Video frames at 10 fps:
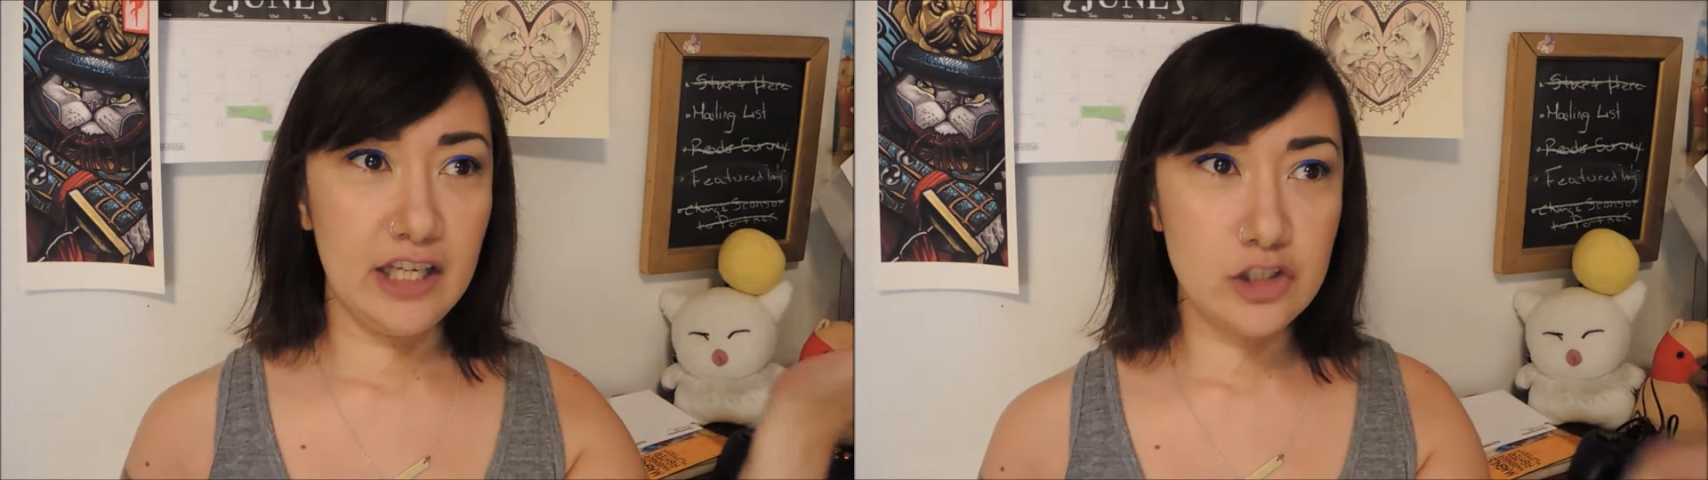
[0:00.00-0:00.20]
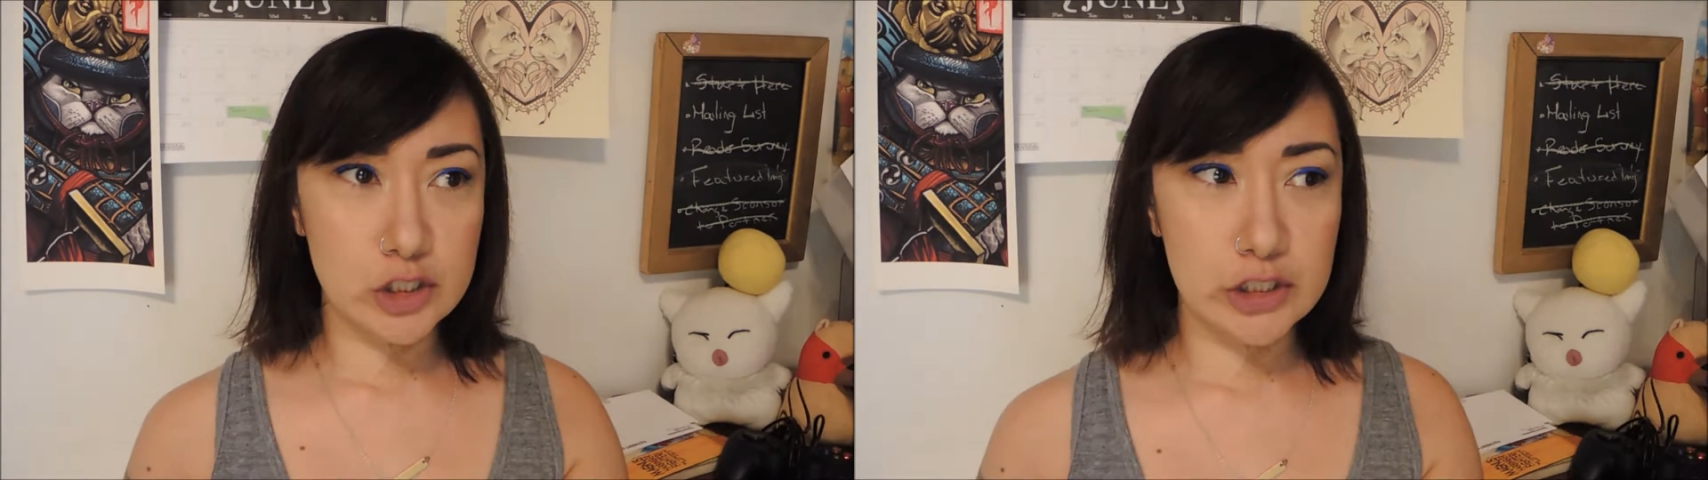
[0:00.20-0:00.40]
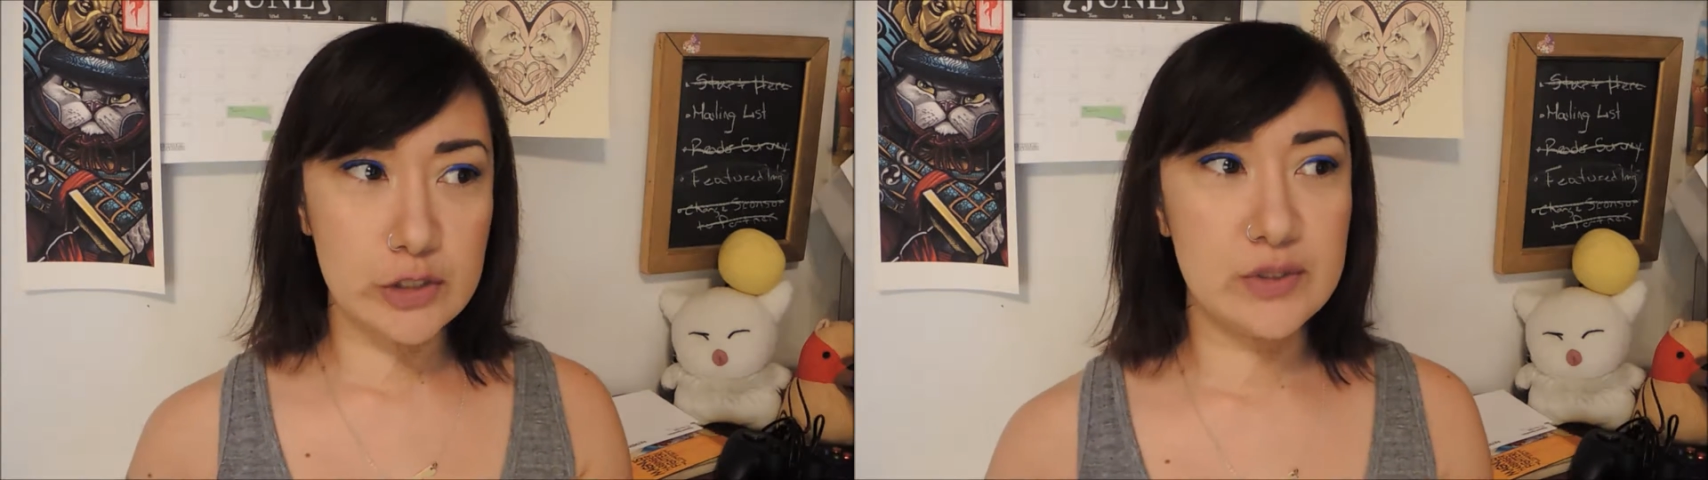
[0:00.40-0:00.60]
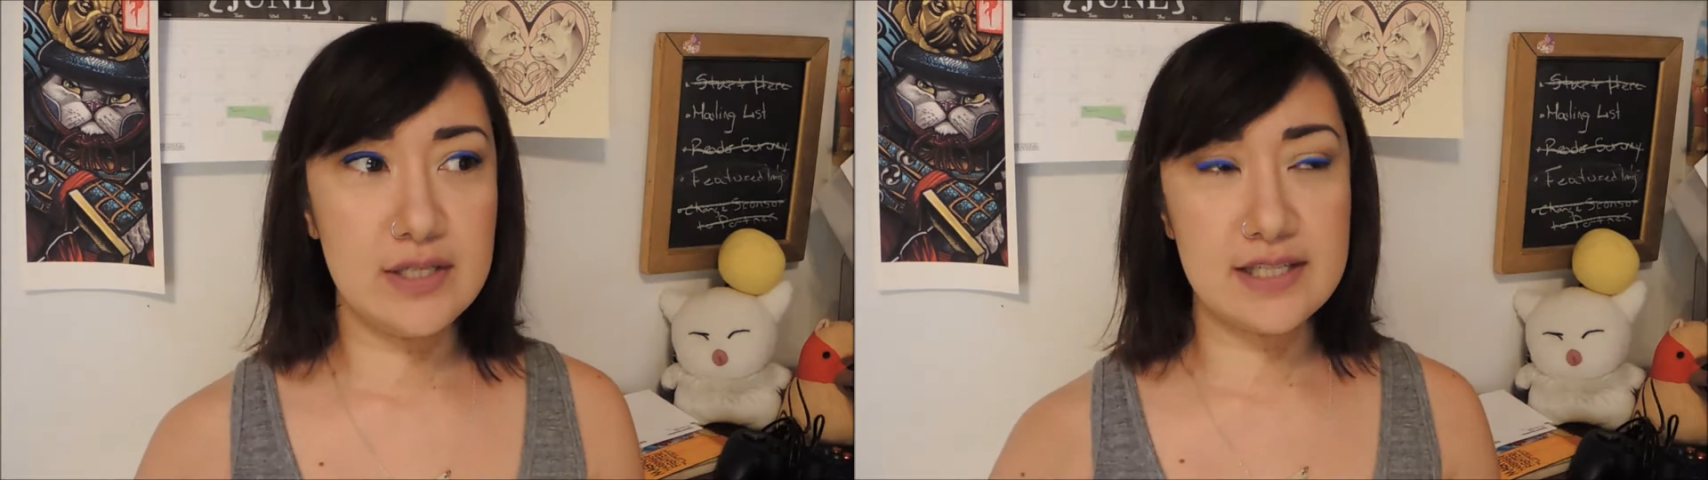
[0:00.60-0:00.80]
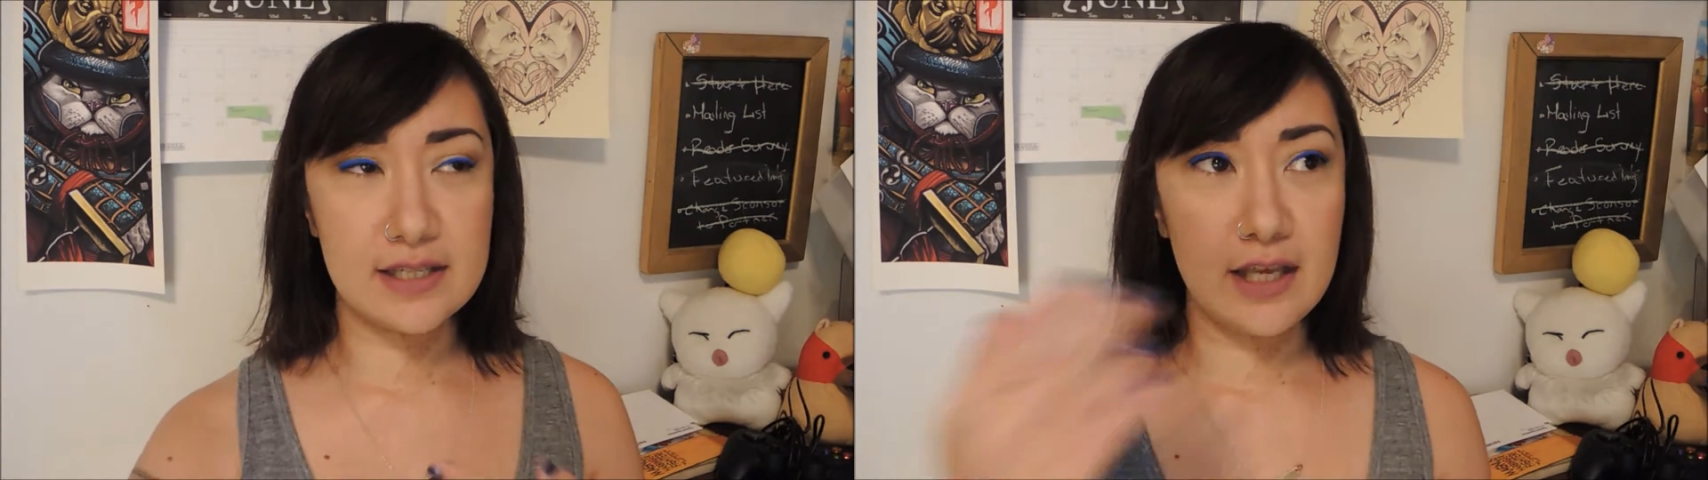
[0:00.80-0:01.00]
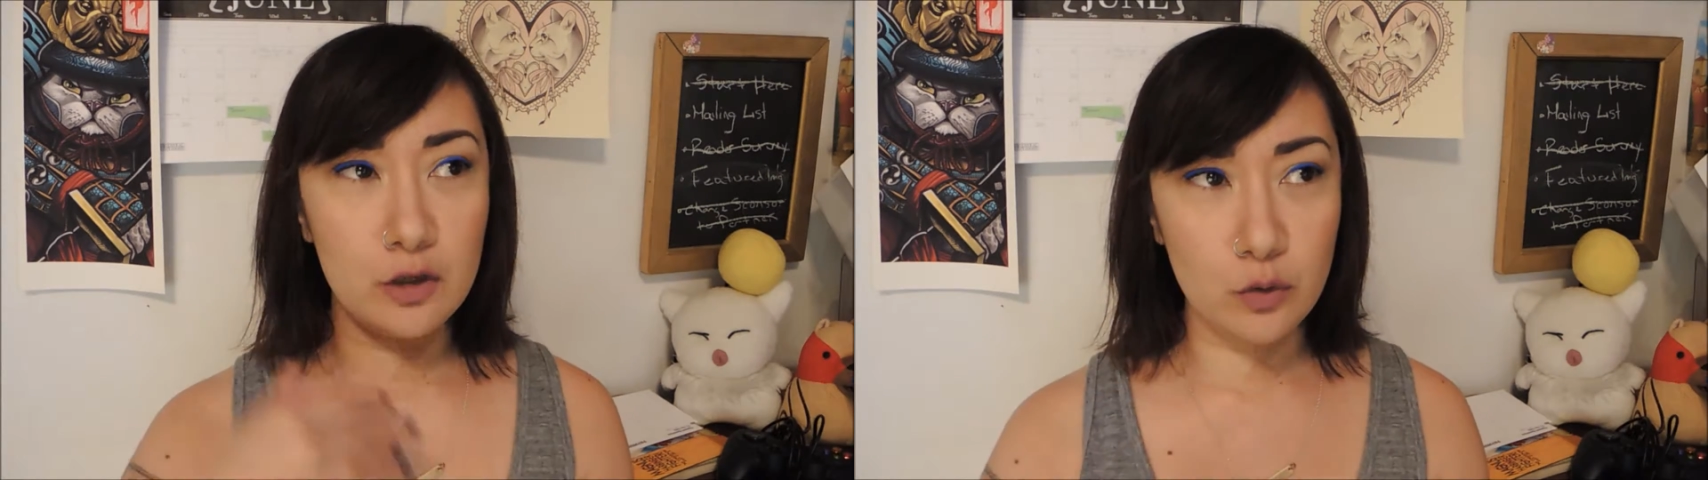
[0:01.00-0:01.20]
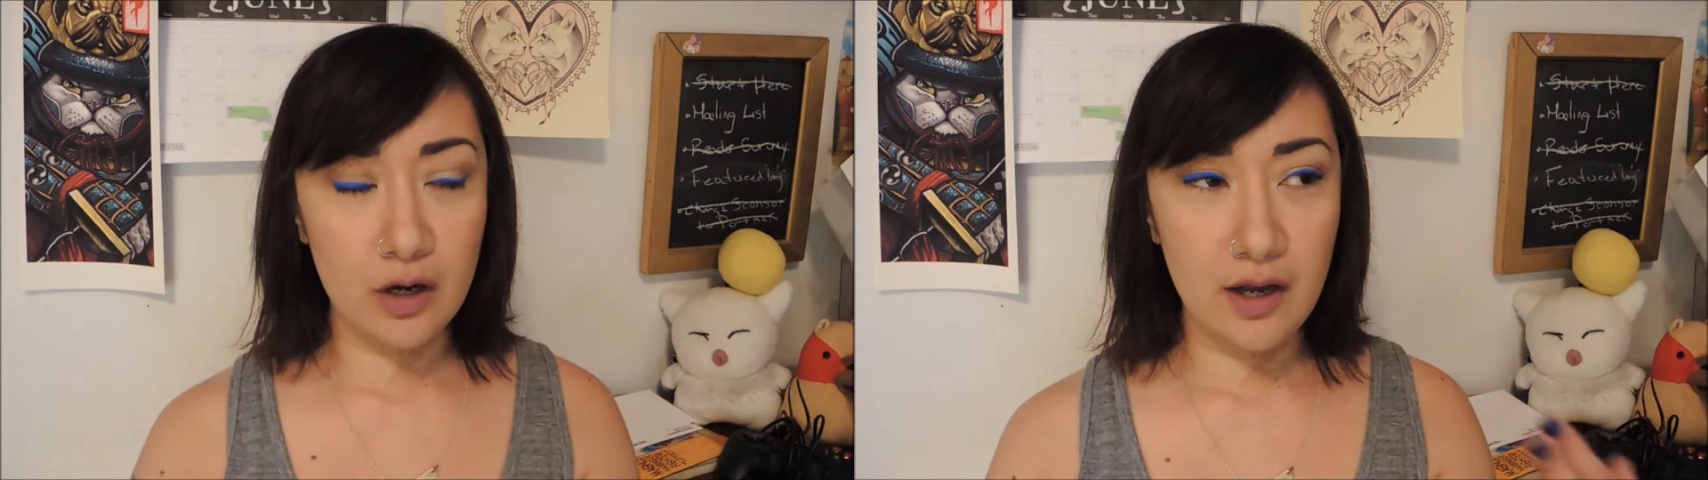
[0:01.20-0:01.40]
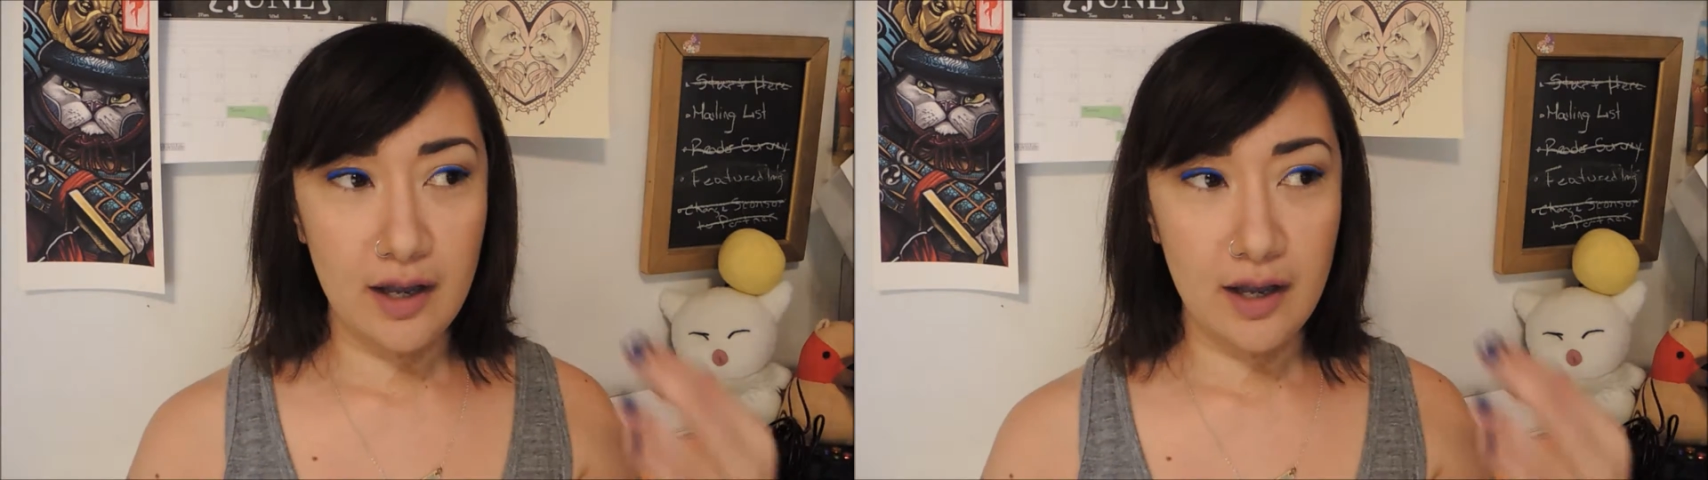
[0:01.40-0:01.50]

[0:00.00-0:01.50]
introduces and then